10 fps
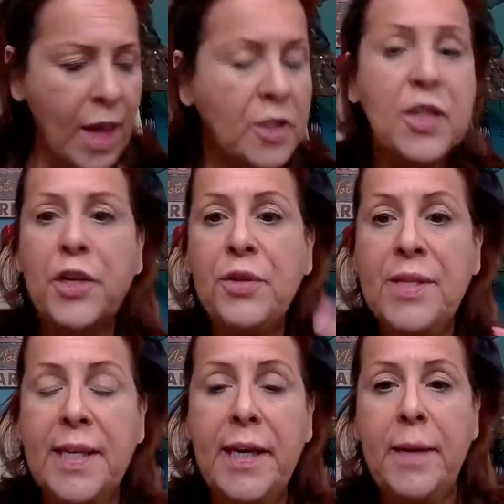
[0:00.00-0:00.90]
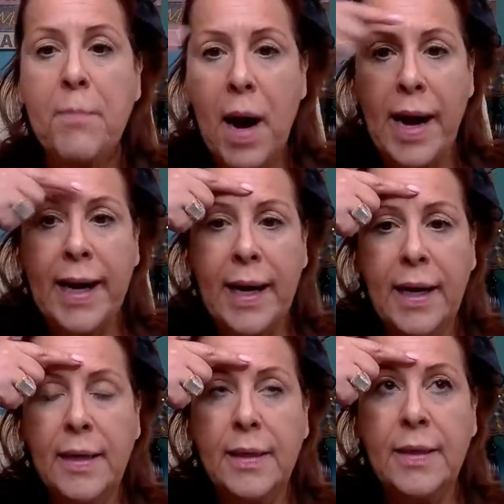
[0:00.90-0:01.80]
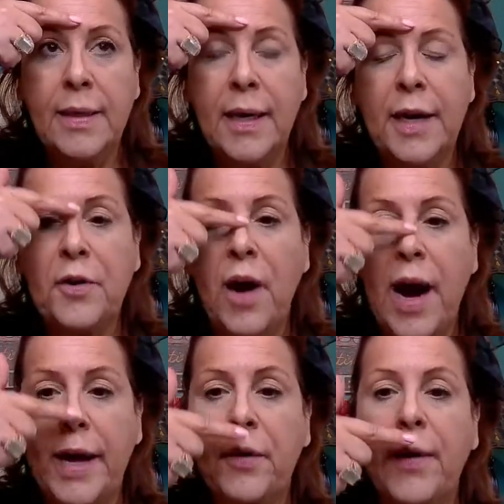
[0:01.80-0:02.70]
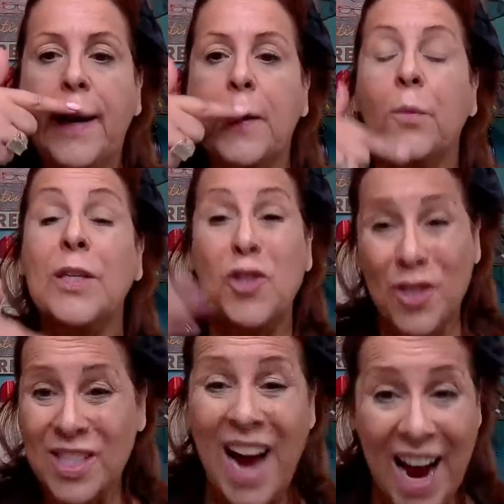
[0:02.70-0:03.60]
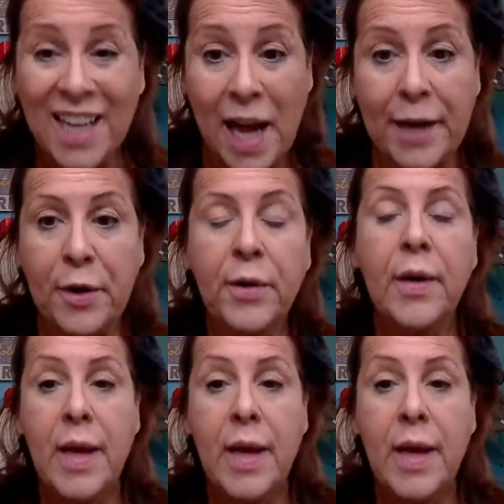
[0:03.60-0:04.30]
So you see my under eye corrector, which is highlighter,